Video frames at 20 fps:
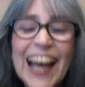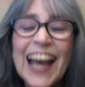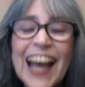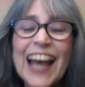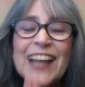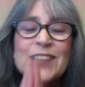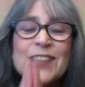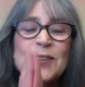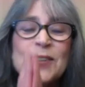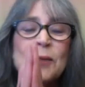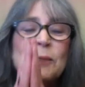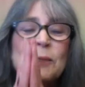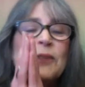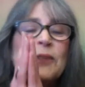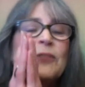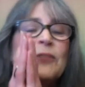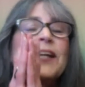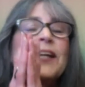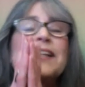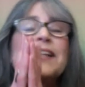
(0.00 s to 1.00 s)
And don't be
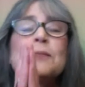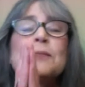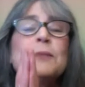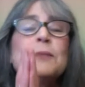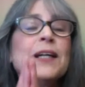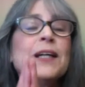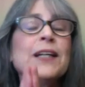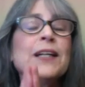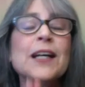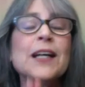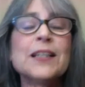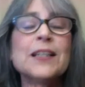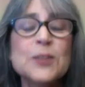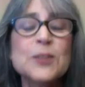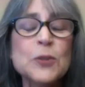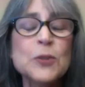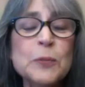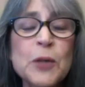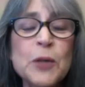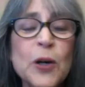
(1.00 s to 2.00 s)
afraid to be a
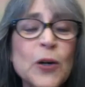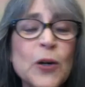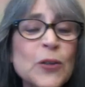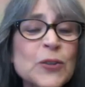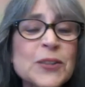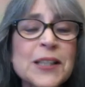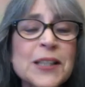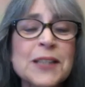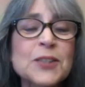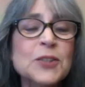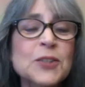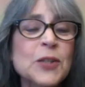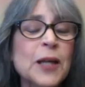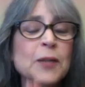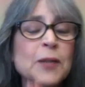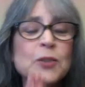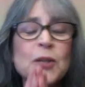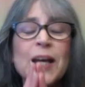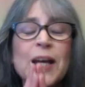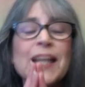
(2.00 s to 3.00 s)
Zoom ghost and
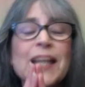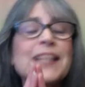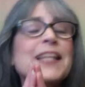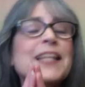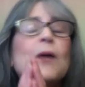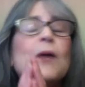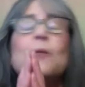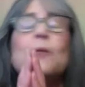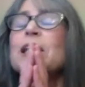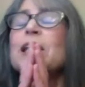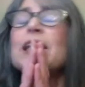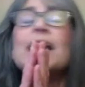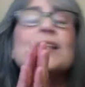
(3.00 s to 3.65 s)
try it that way.